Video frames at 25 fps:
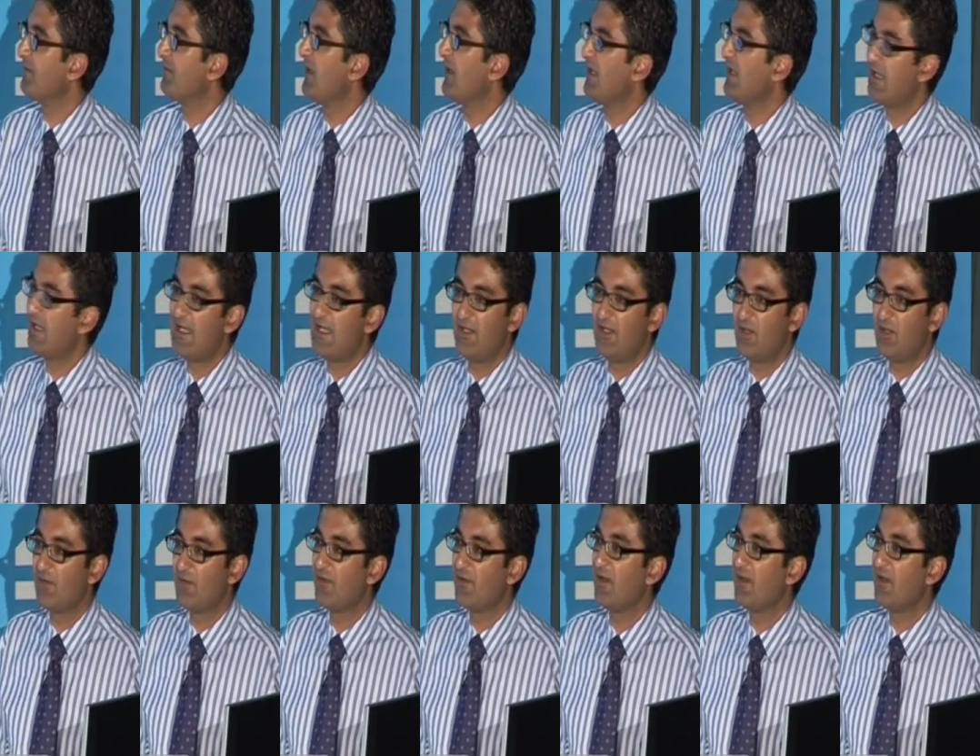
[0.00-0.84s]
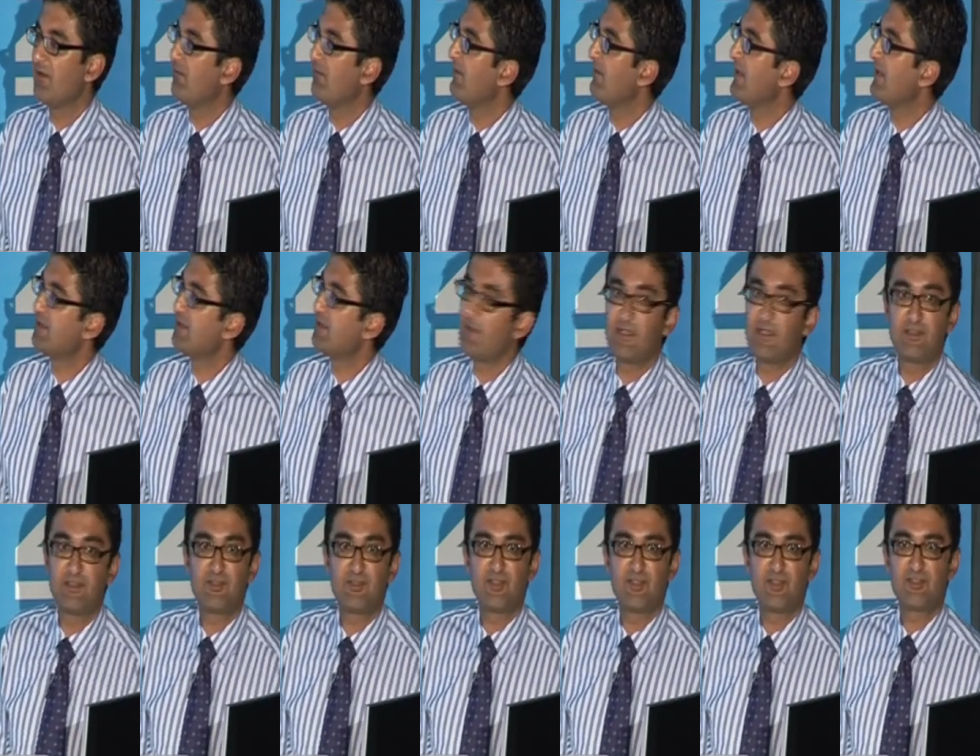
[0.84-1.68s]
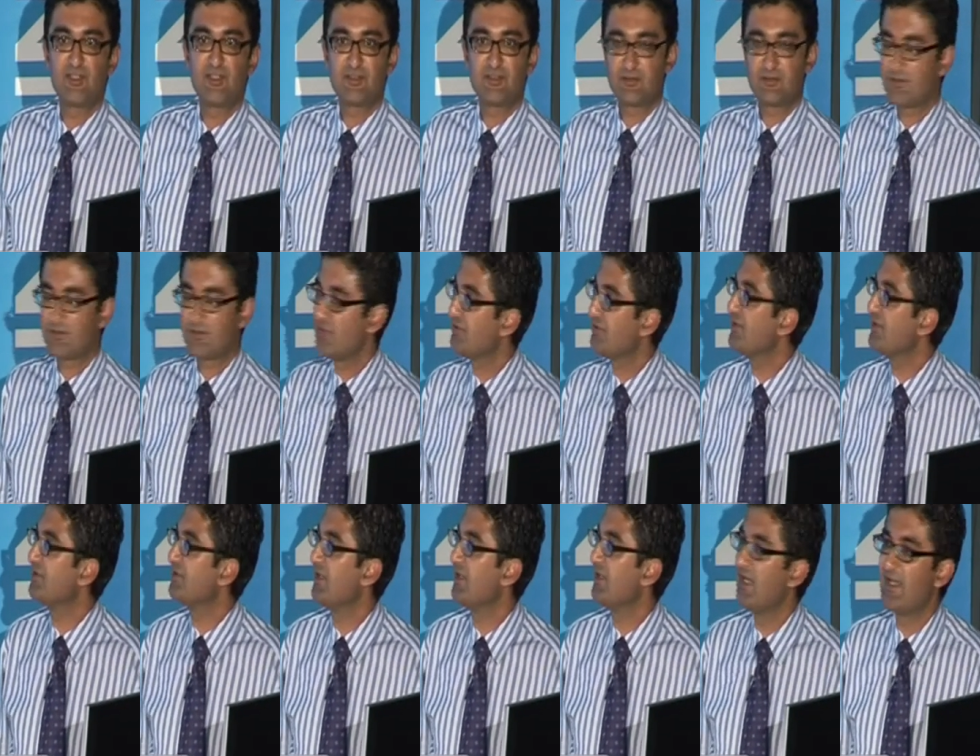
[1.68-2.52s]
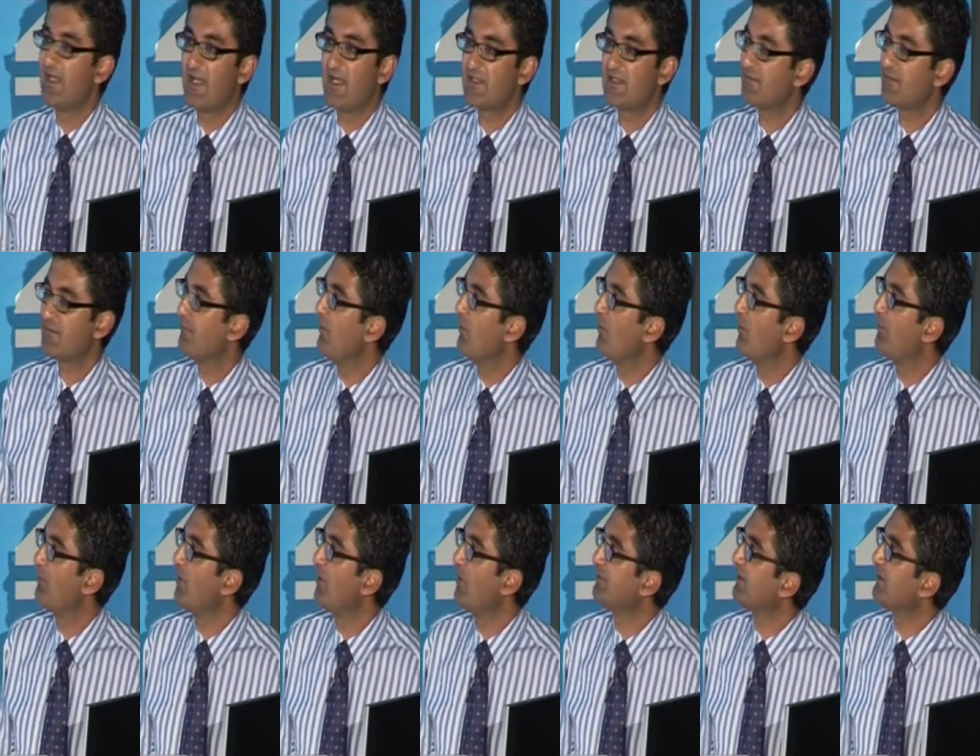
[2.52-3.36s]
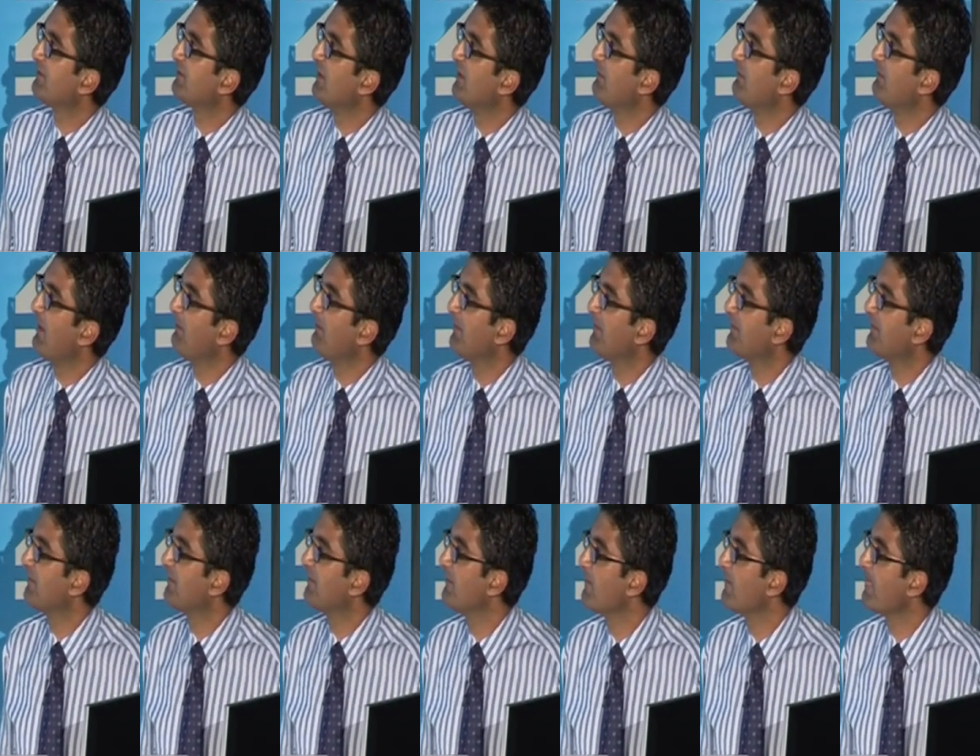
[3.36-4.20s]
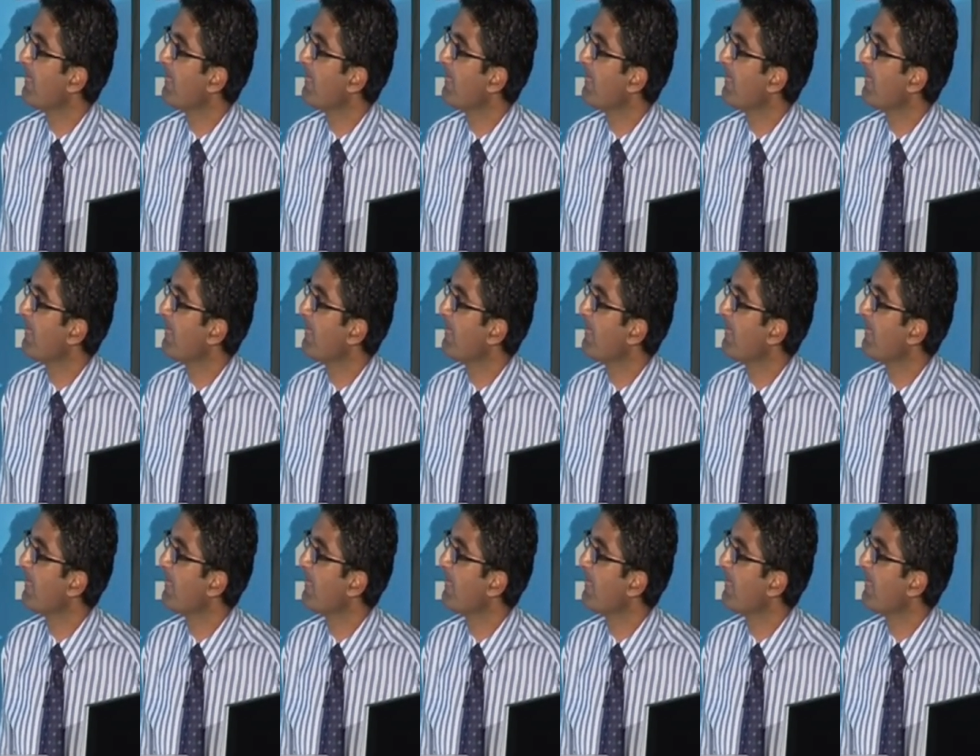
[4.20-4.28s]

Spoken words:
and any other expenditures such as TNS for project team members.